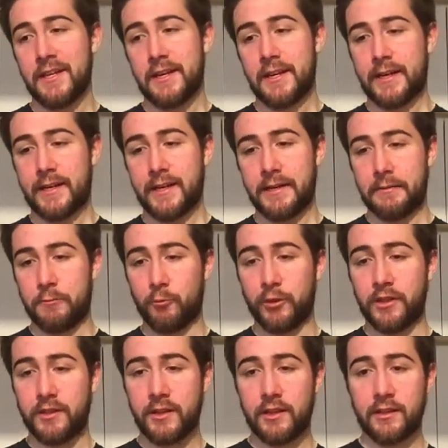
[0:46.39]

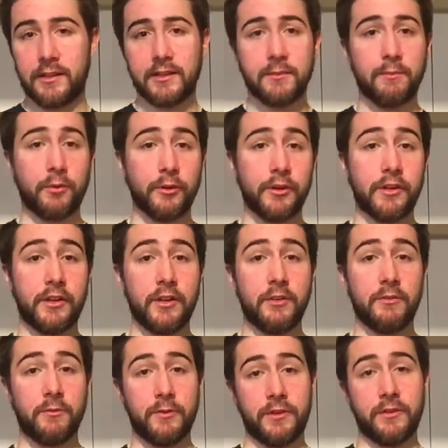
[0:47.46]
One thing that's important to
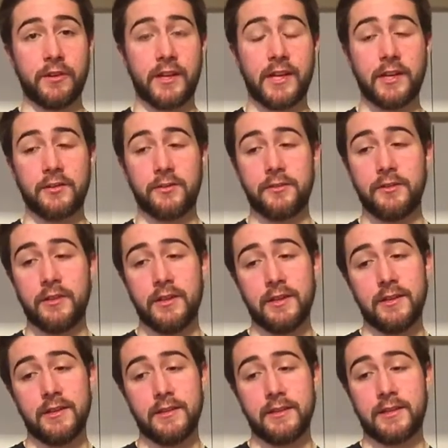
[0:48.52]
note with your kettle
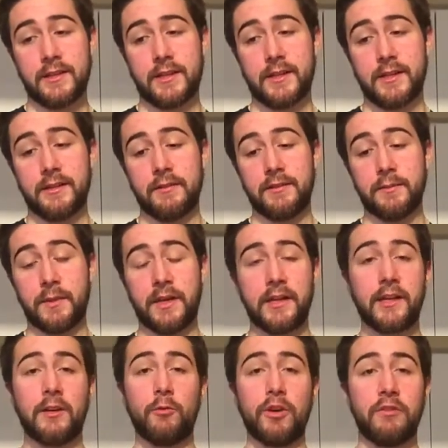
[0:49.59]
is depending
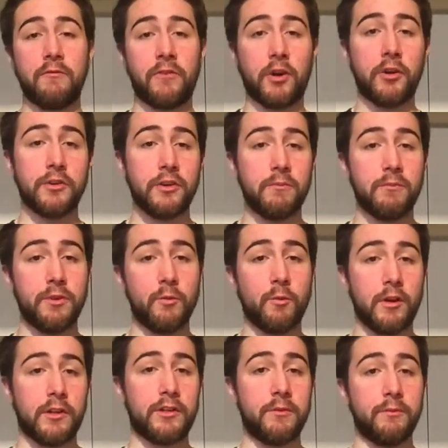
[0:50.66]
on what volume you
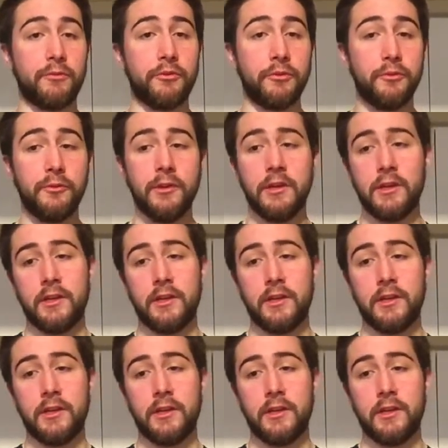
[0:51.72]
want to brew,